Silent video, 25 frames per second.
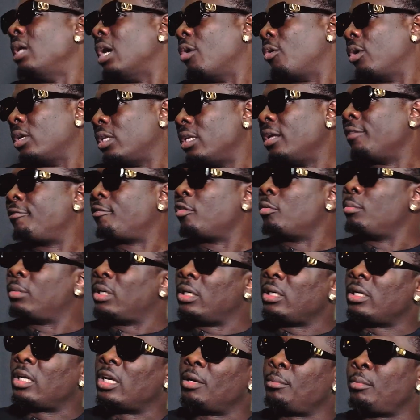that was there for
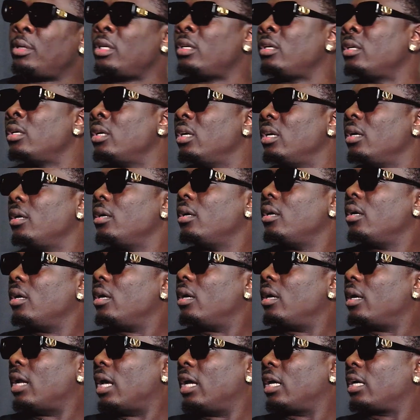me, you get me?
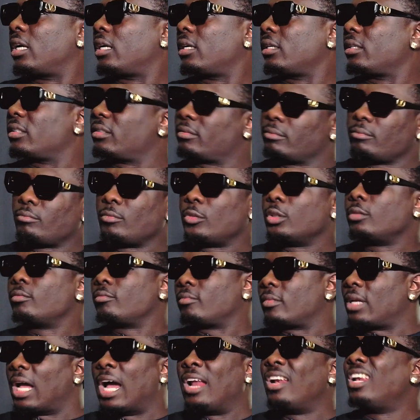Like,
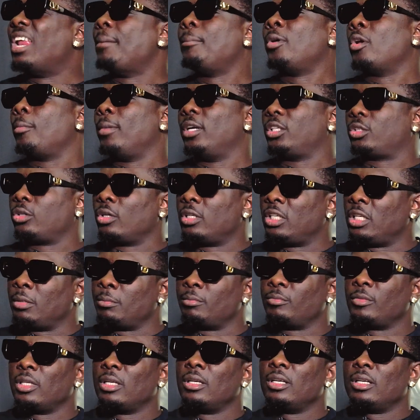and let me not mention
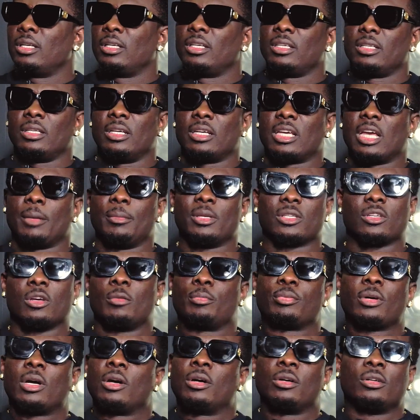him, you get me? So
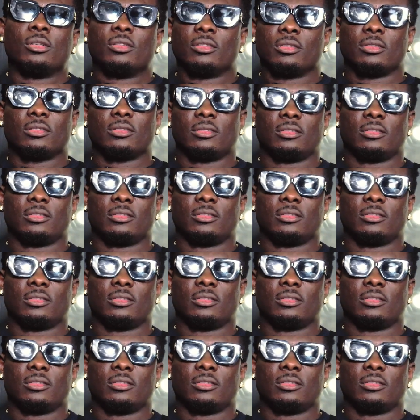bro,